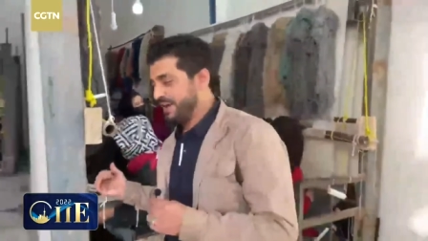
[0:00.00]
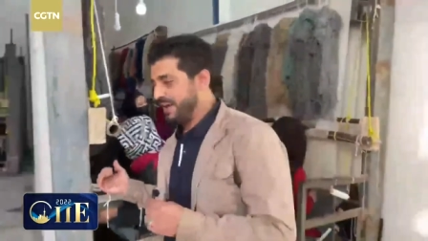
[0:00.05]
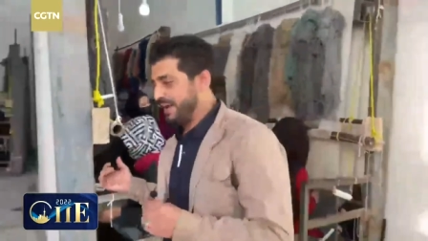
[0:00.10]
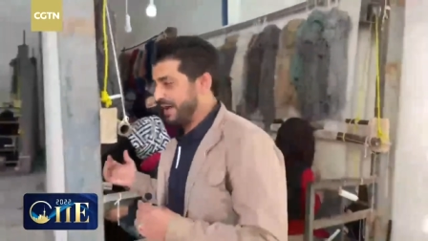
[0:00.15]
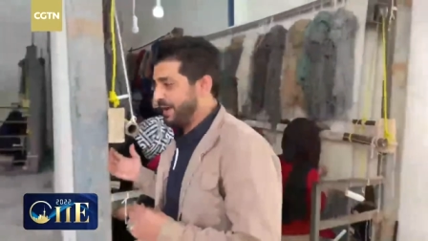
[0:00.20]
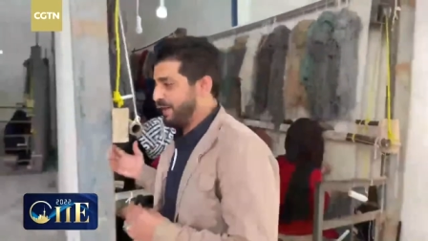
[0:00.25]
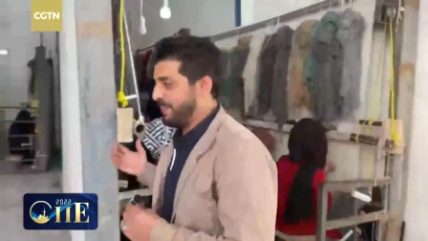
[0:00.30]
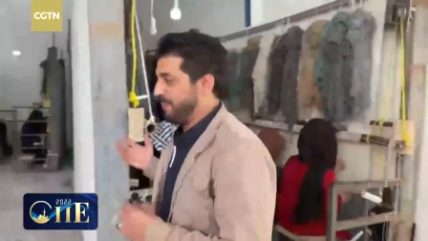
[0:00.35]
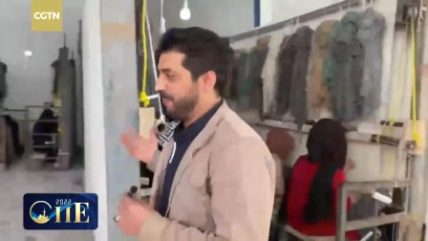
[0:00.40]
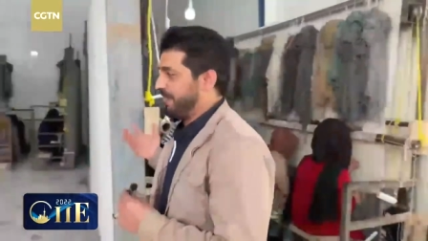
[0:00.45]

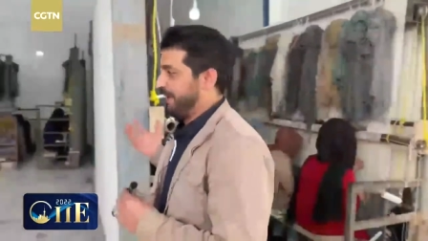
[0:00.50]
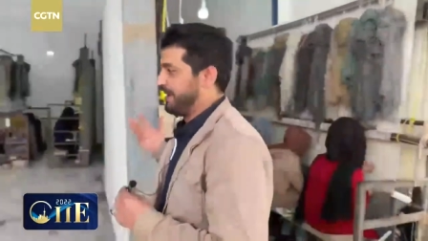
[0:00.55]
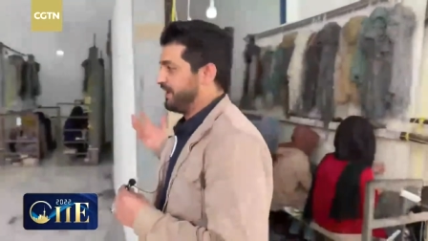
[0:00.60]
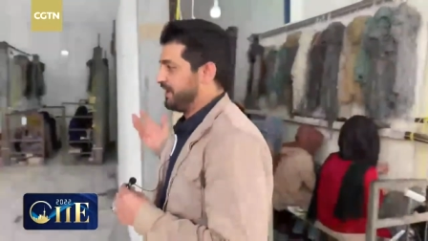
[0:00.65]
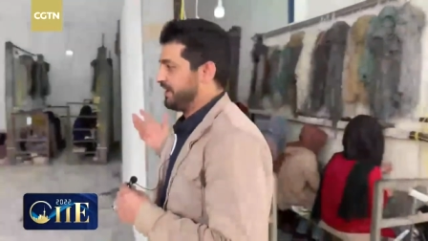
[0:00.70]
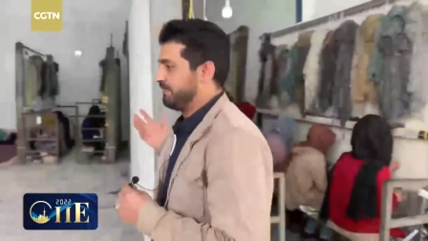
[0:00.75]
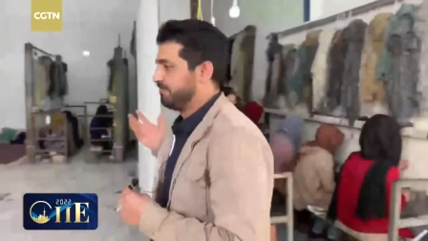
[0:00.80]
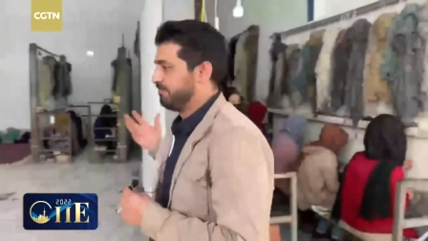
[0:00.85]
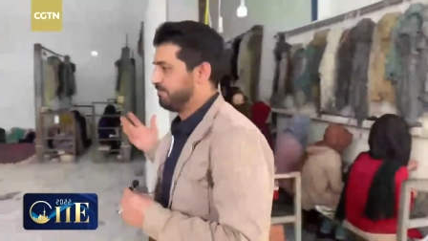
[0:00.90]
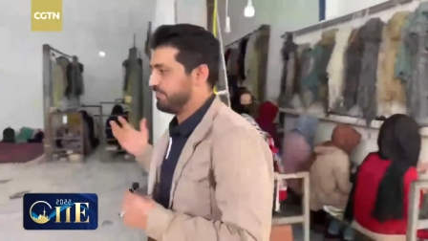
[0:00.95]
And
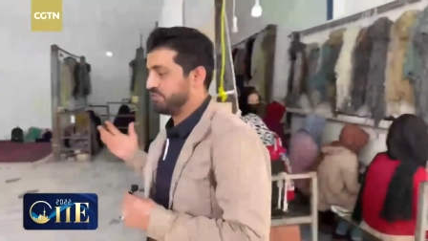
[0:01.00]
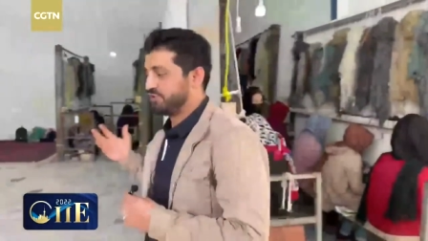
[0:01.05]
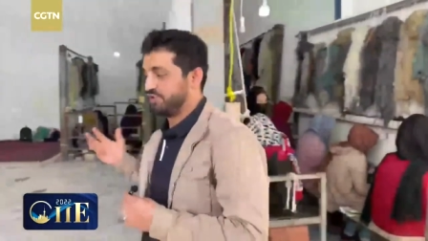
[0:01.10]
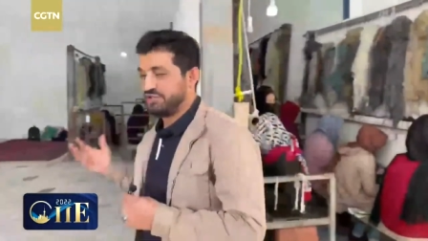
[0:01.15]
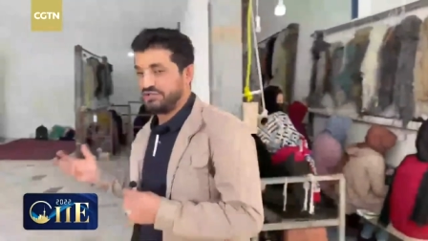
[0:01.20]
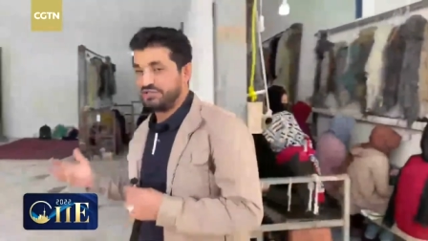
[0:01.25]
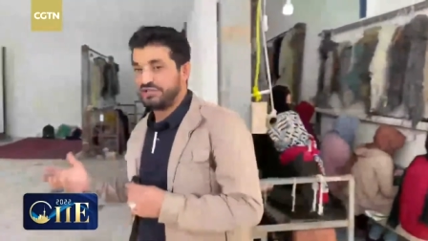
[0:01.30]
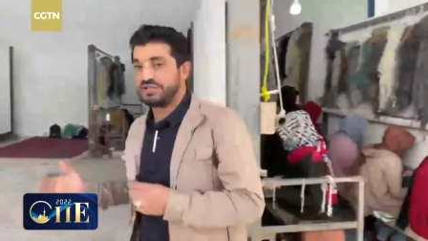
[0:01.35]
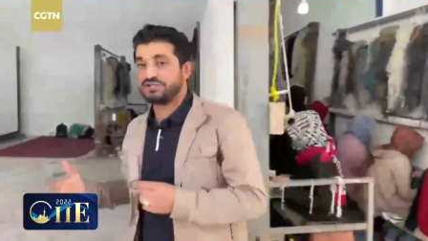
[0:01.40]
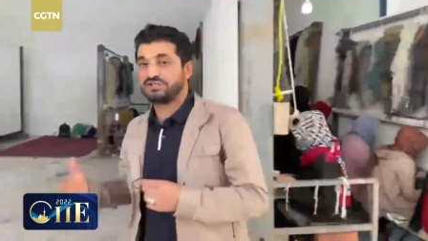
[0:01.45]
uh,
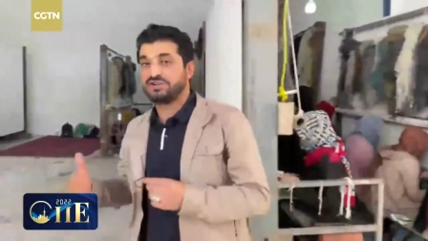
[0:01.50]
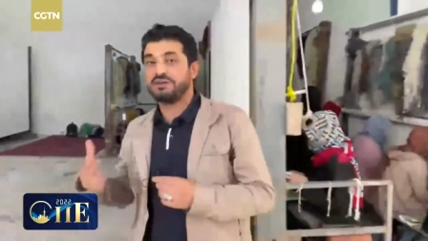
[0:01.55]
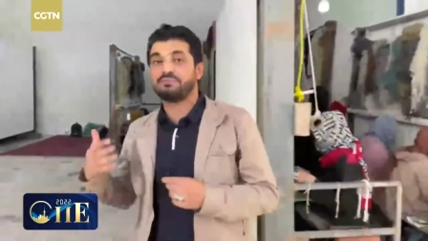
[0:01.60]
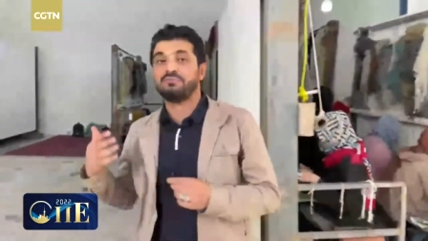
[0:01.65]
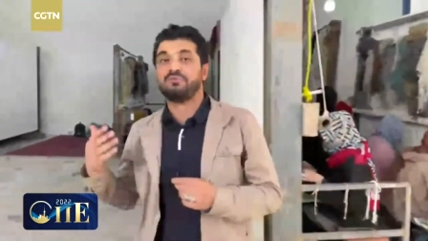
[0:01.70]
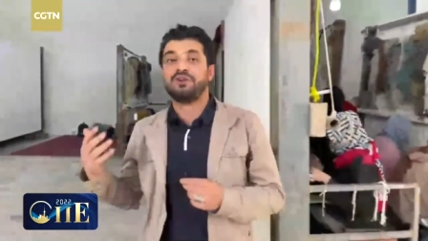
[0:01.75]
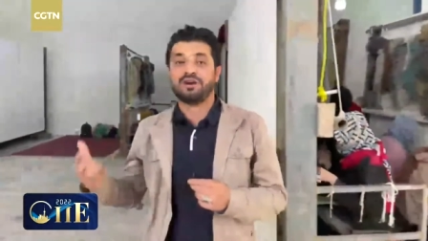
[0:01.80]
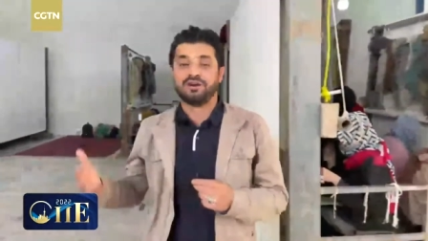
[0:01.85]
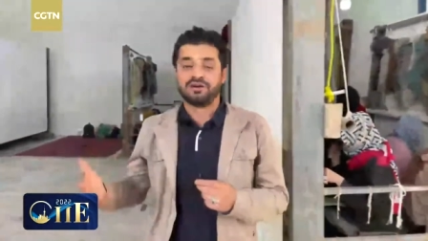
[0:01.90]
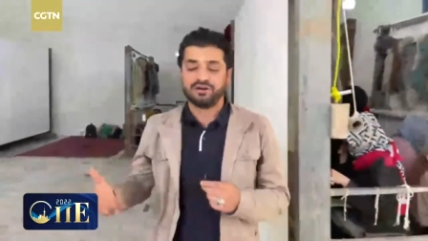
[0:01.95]
she says I'm
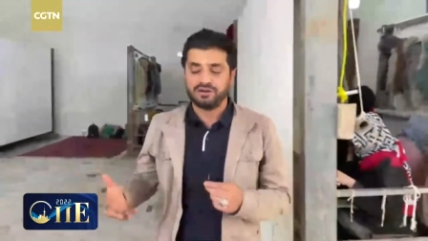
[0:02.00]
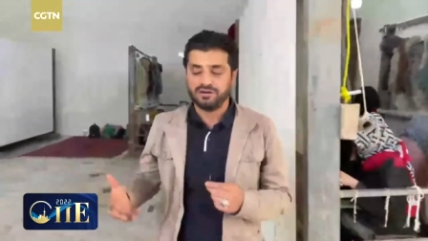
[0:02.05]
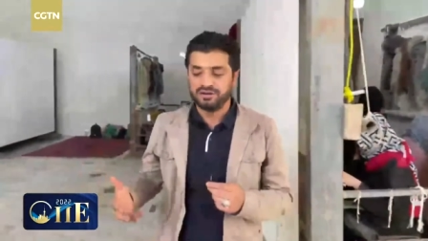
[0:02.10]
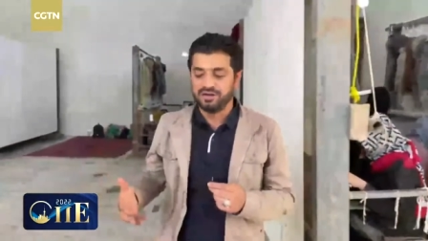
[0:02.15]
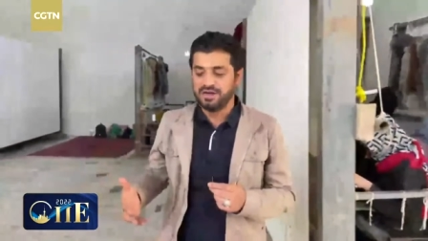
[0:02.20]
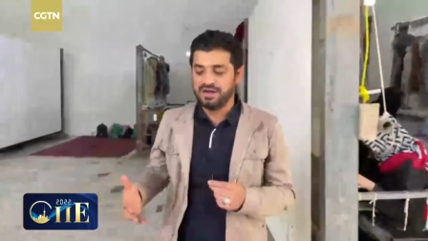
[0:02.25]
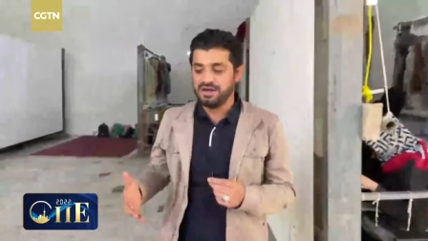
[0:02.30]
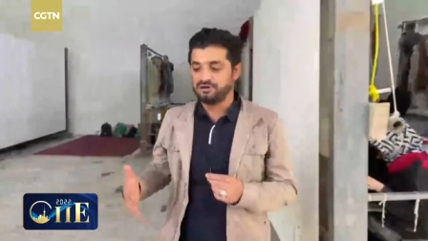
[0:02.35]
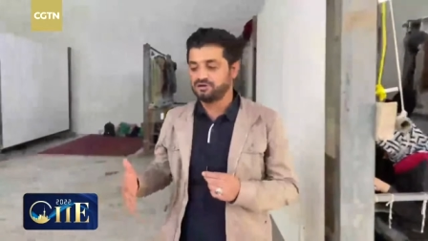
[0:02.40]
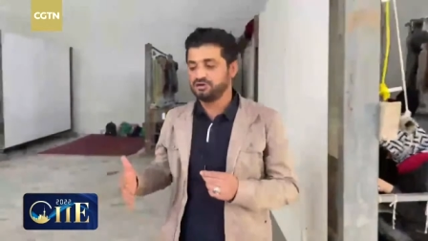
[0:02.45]
very good
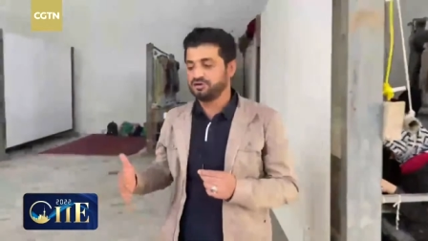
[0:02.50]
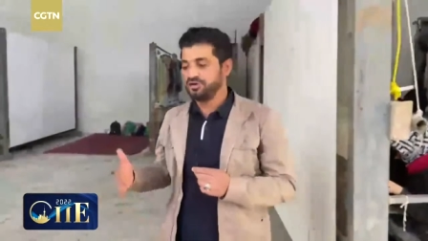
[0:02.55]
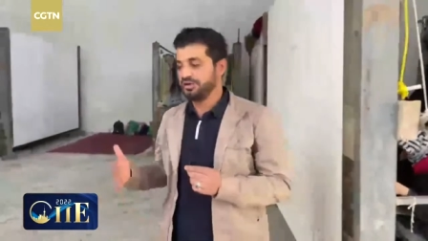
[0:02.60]
now.